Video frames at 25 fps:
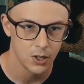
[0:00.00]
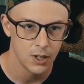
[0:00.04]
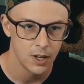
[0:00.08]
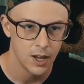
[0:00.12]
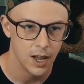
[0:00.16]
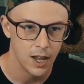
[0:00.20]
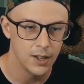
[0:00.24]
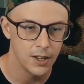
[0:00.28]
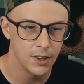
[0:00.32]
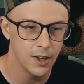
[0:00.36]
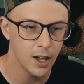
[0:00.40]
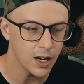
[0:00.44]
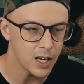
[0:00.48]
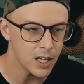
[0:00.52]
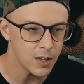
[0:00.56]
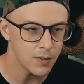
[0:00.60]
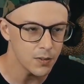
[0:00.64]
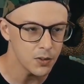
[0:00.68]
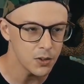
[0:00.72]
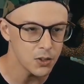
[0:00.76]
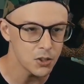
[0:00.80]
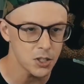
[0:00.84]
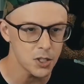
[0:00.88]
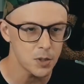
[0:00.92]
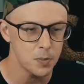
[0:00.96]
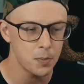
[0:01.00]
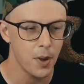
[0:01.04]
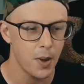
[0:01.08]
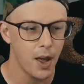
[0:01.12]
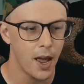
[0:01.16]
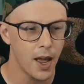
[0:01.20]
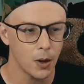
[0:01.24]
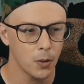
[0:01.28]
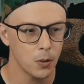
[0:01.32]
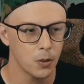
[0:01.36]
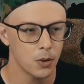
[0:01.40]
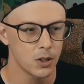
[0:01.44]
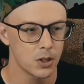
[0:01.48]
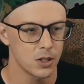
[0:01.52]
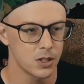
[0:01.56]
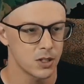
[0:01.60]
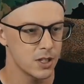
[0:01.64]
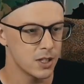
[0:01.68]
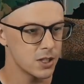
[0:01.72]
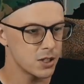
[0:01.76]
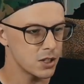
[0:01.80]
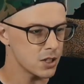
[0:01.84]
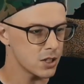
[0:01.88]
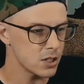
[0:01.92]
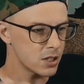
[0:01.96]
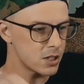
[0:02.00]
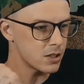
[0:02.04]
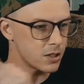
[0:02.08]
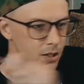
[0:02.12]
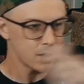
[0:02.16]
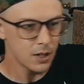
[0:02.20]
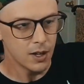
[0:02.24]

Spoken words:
And not even just backwards. They just